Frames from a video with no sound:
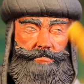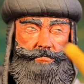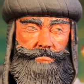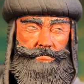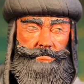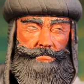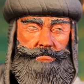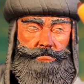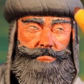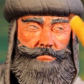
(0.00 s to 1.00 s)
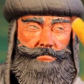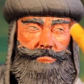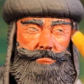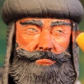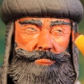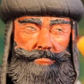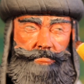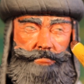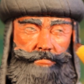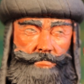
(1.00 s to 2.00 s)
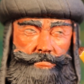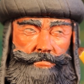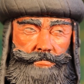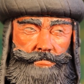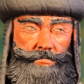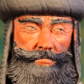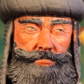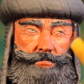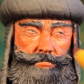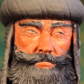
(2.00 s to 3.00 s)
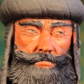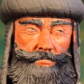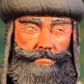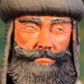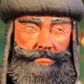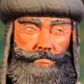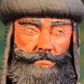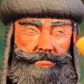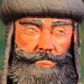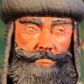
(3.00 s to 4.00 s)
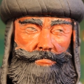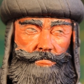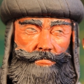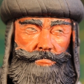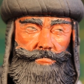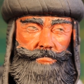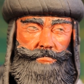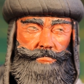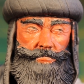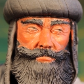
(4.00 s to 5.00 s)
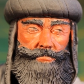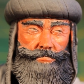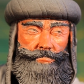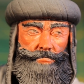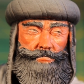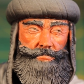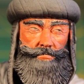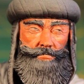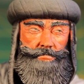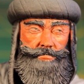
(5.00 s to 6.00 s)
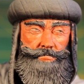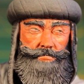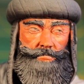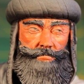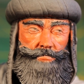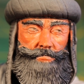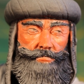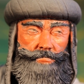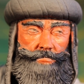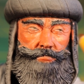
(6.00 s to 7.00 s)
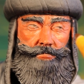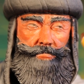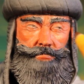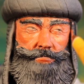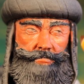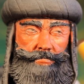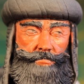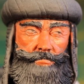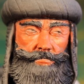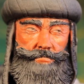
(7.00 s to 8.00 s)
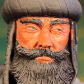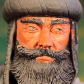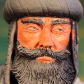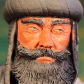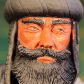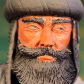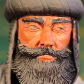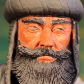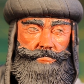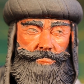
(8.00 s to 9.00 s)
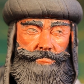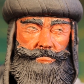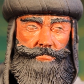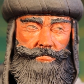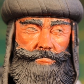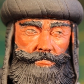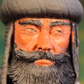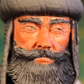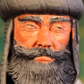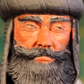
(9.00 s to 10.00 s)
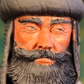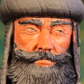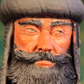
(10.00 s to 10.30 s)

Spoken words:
I'll video it, then paint another layer and video it, and then release it as one video, so you'll see the buildup instead of